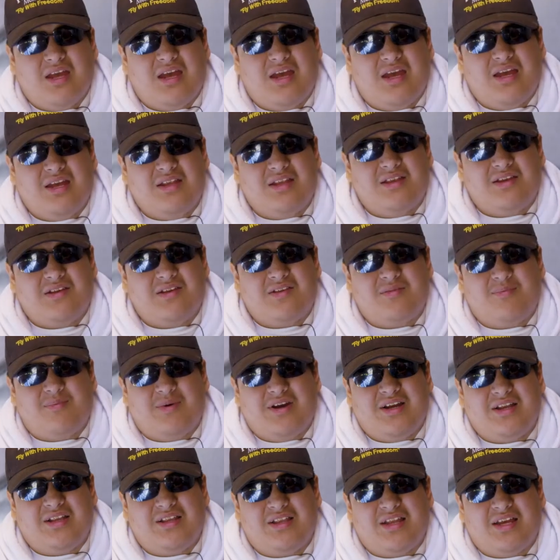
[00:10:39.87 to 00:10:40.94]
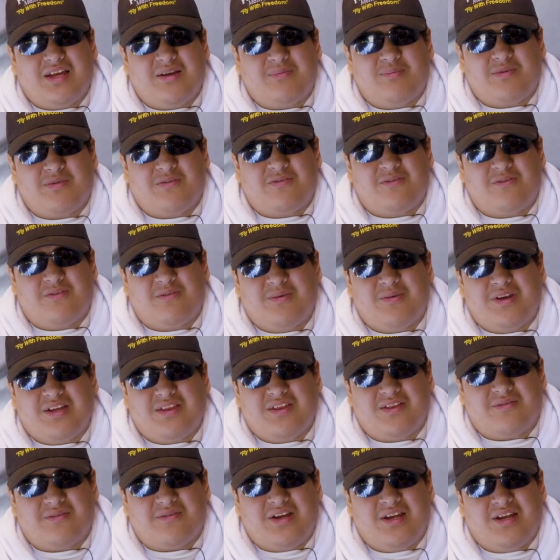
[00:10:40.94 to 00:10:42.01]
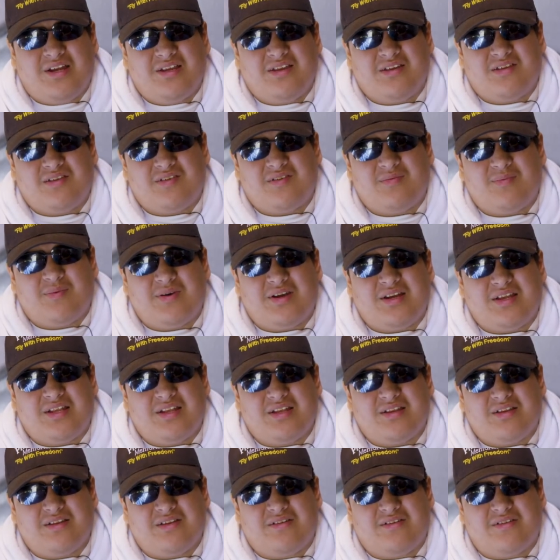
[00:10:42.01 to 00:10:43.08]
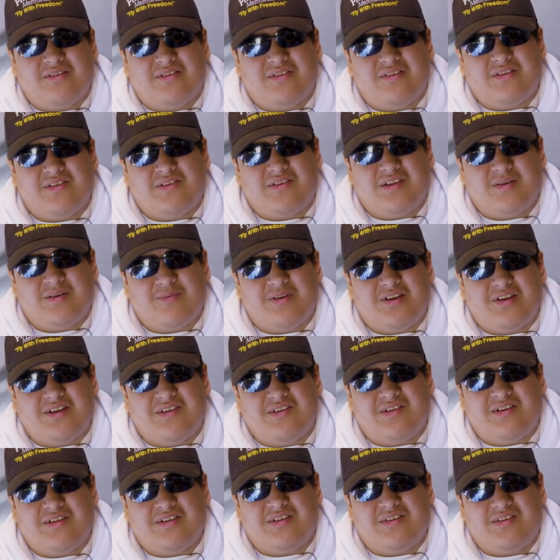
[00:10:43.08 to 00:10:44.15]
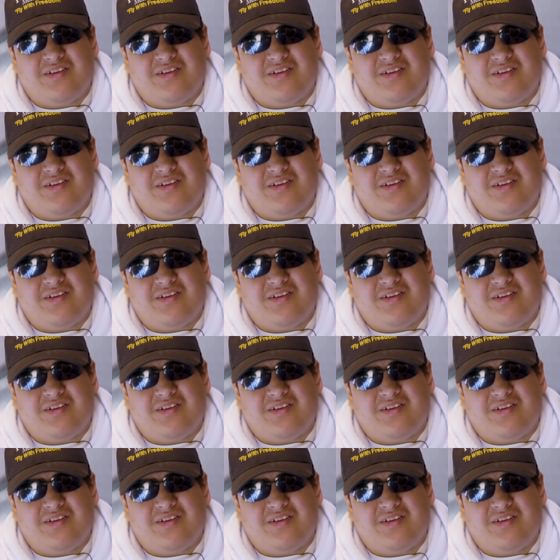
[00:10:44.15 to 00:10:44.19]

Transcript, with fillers: and despite like performing in the rain, despite all the slipperiness on the